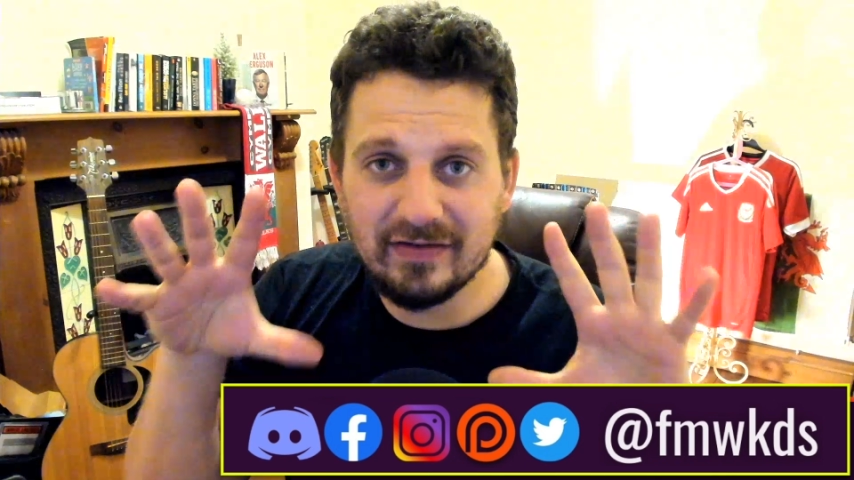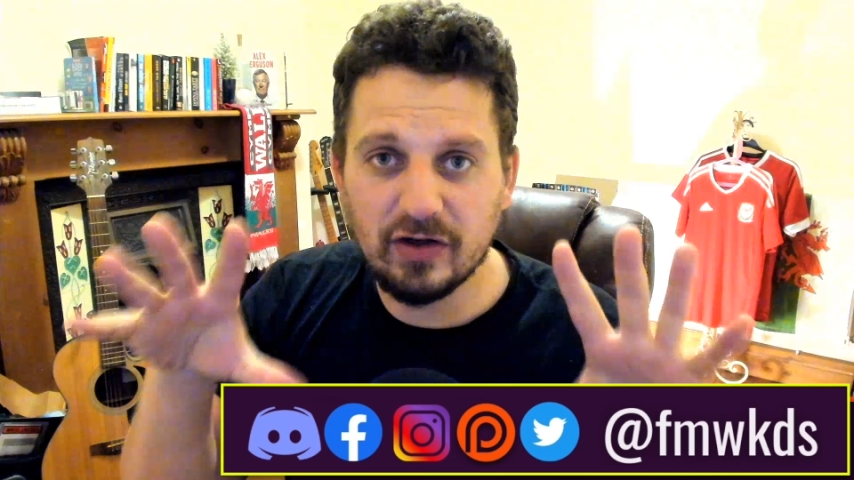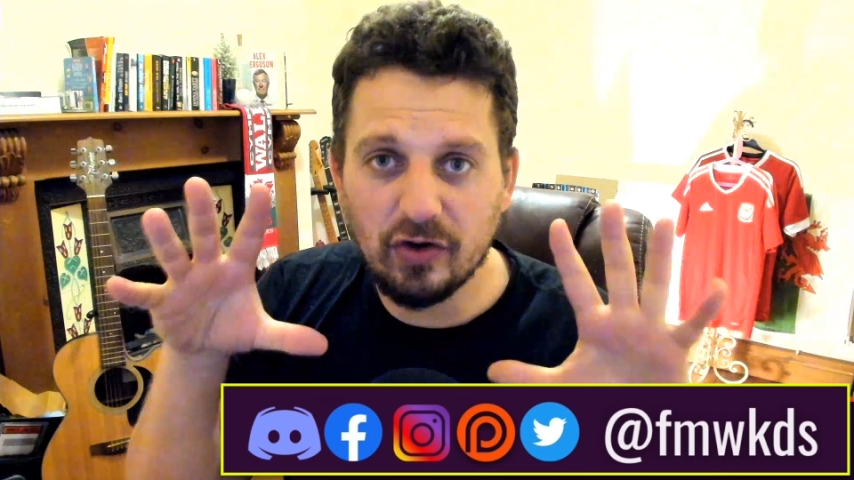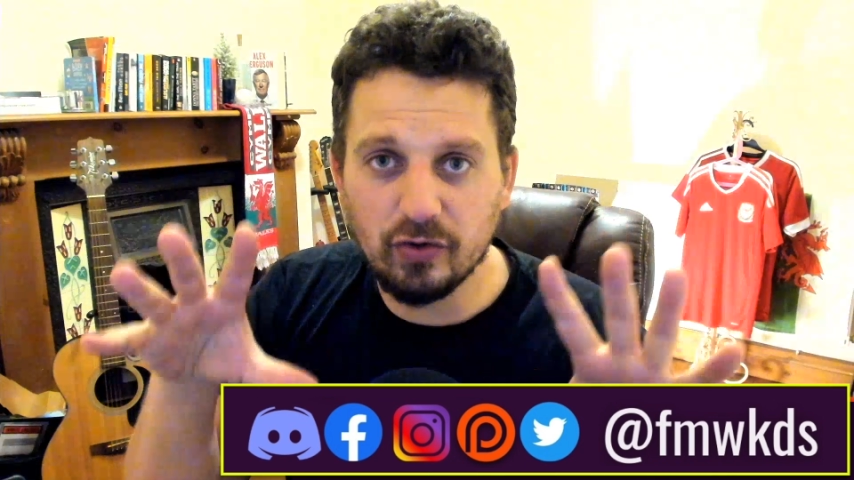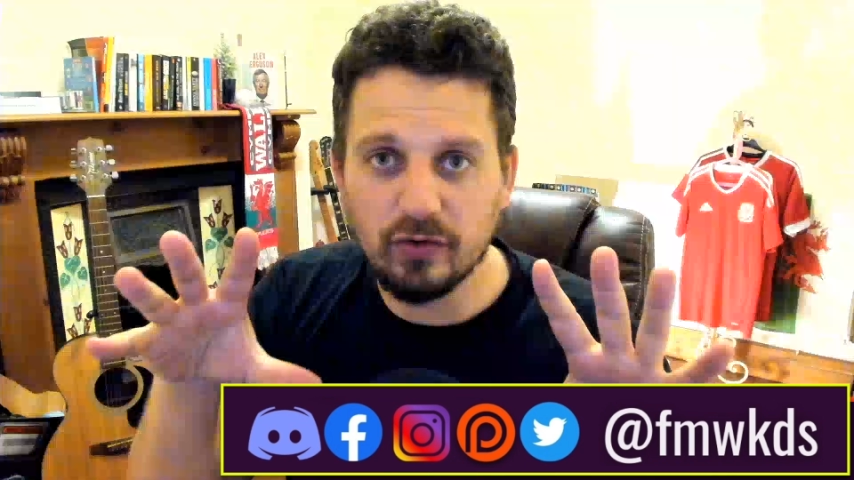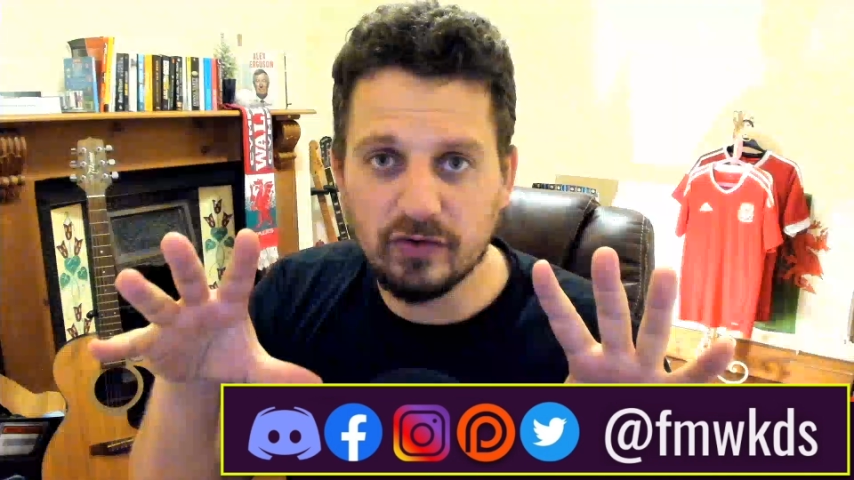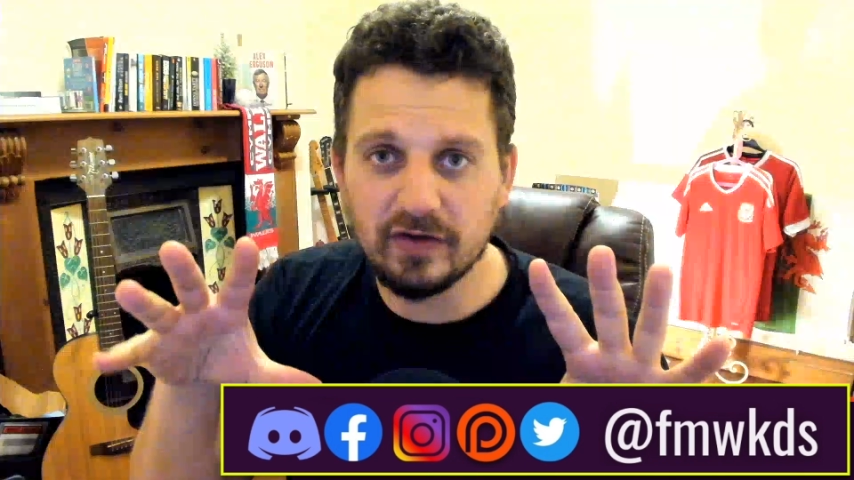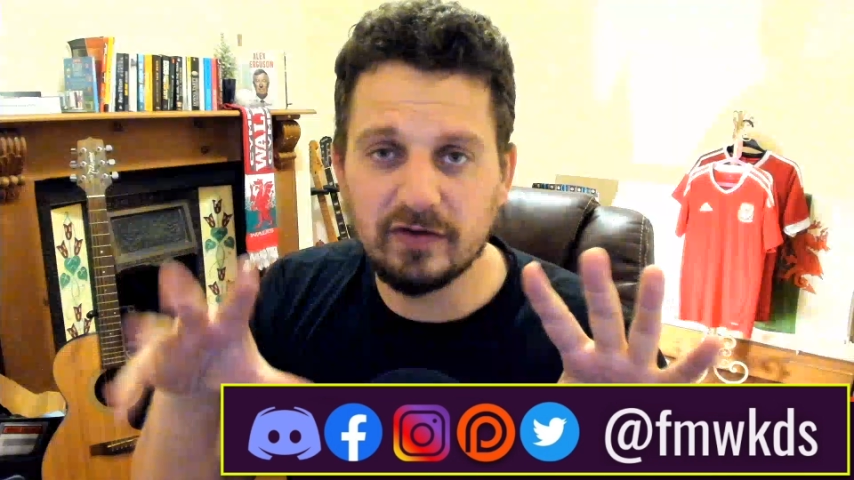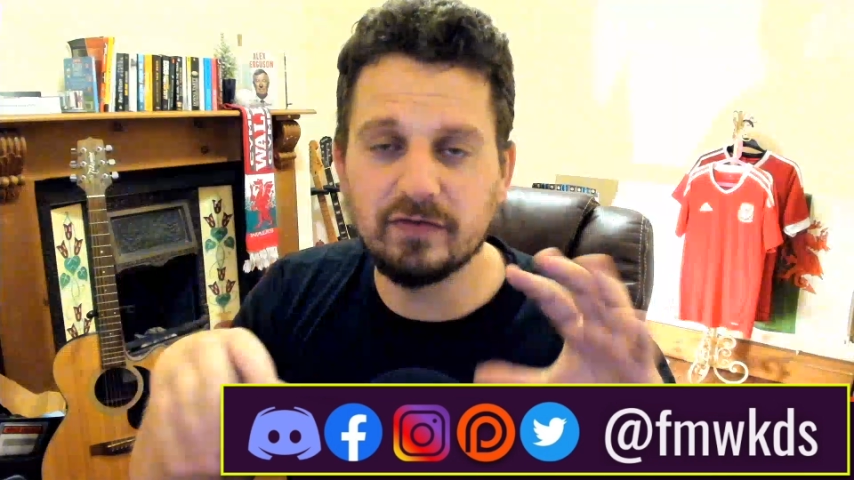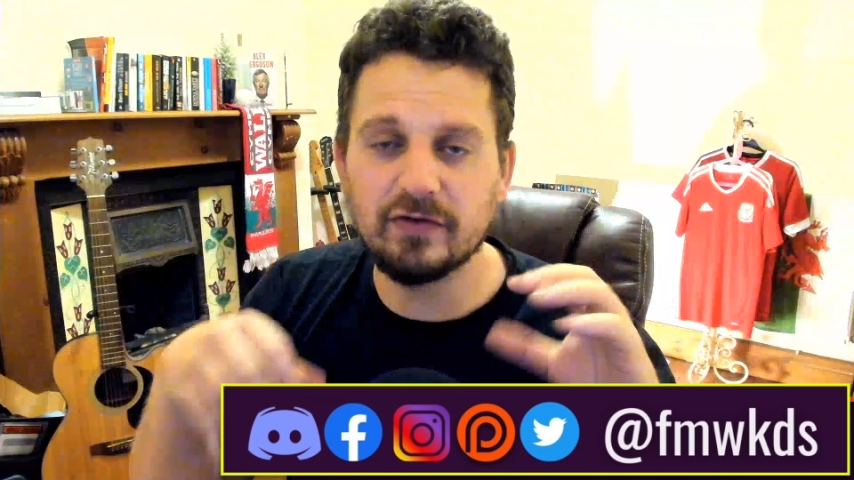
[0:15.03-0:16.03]

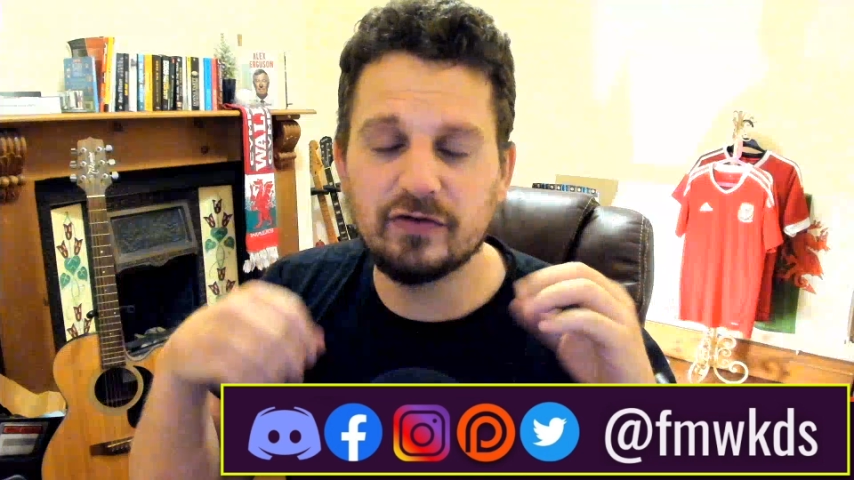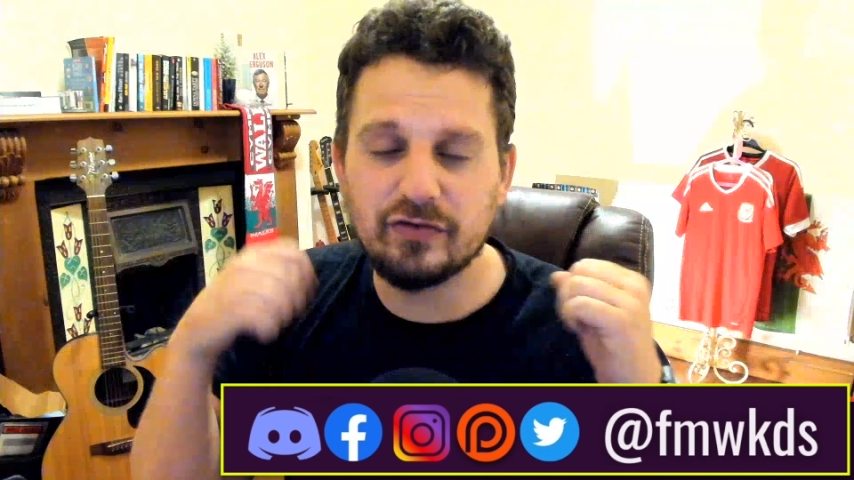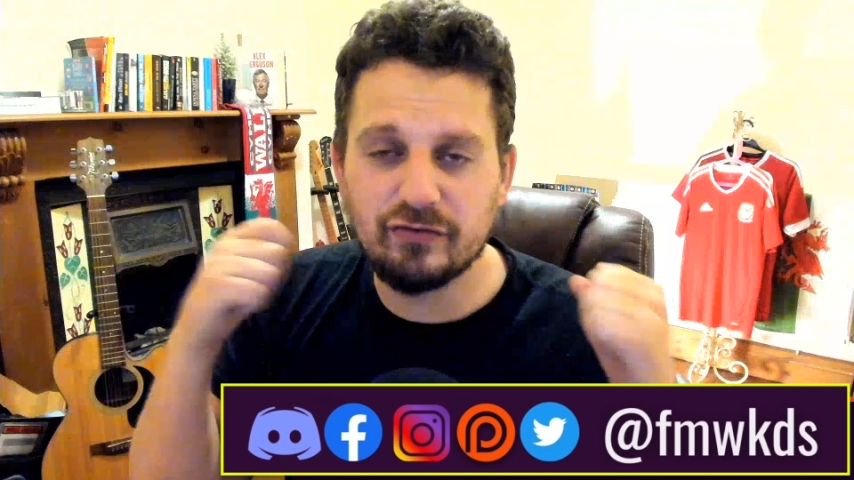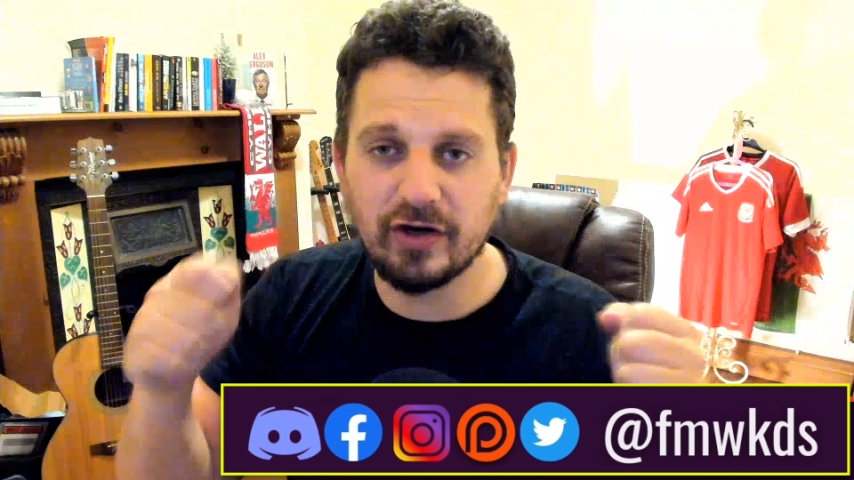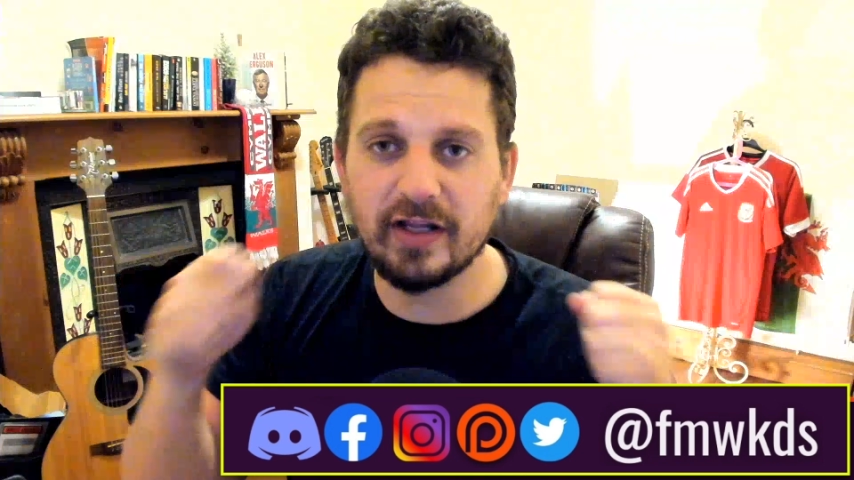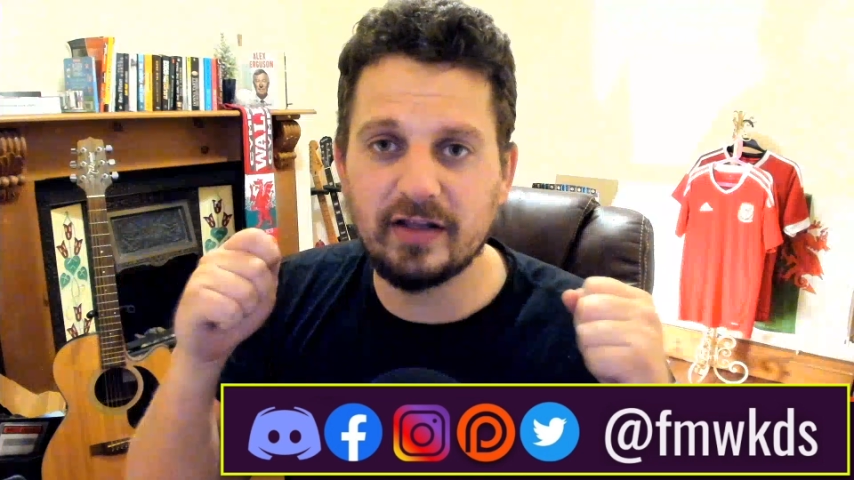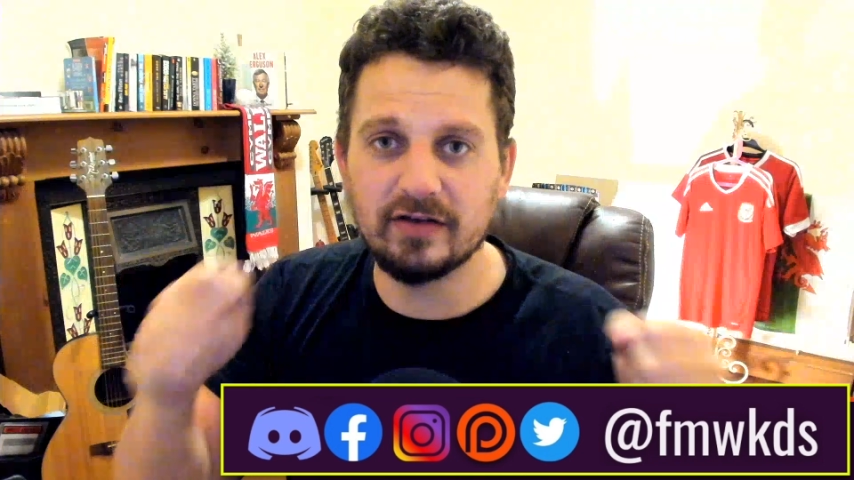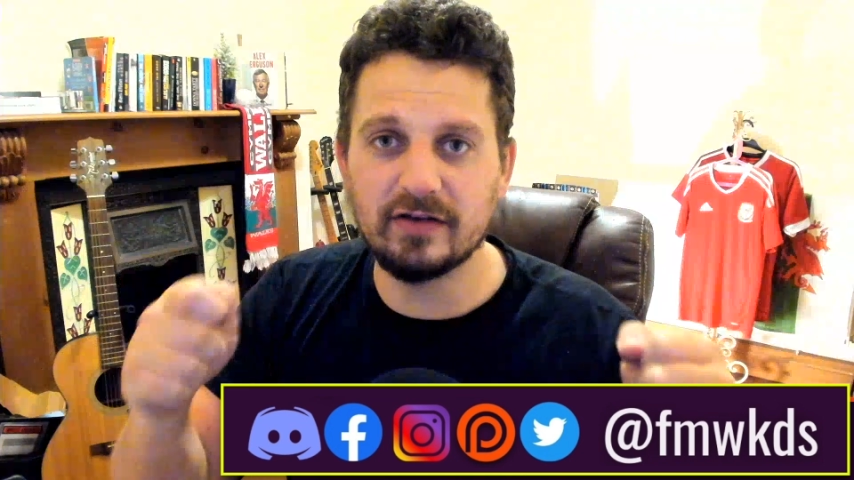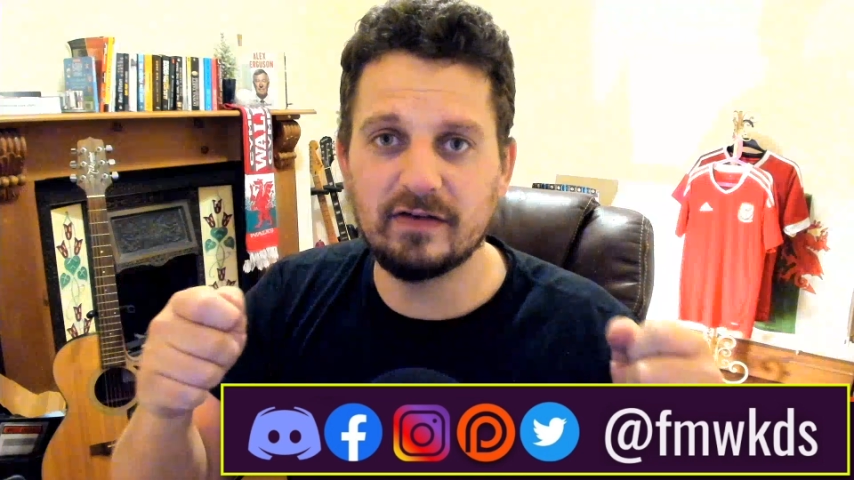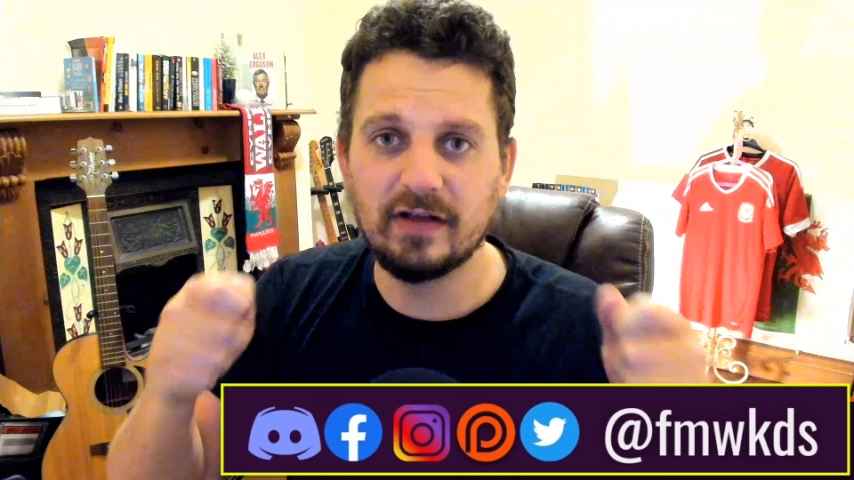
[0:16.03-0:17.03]
clauses for strikers